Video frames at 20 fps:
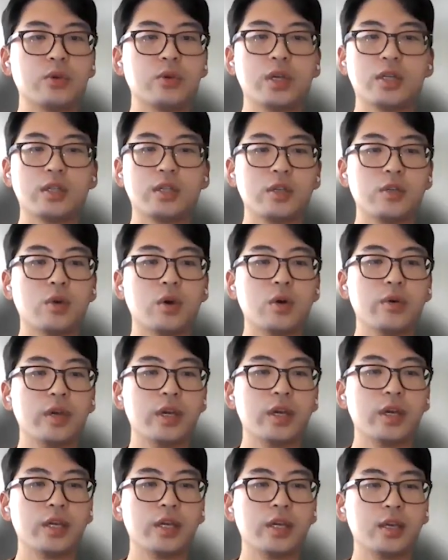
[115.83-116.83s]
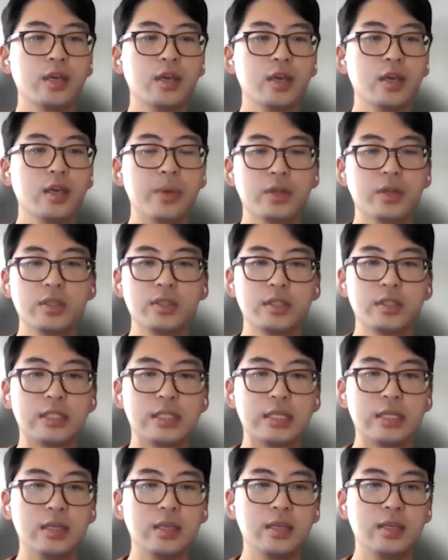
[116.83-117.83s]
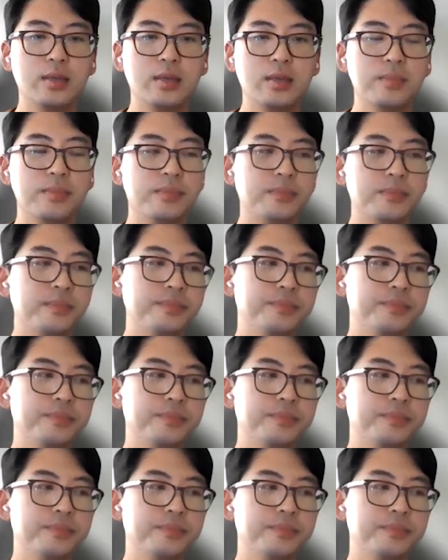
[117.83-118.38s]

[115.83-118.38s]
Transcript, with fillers: quickly growing, building the team.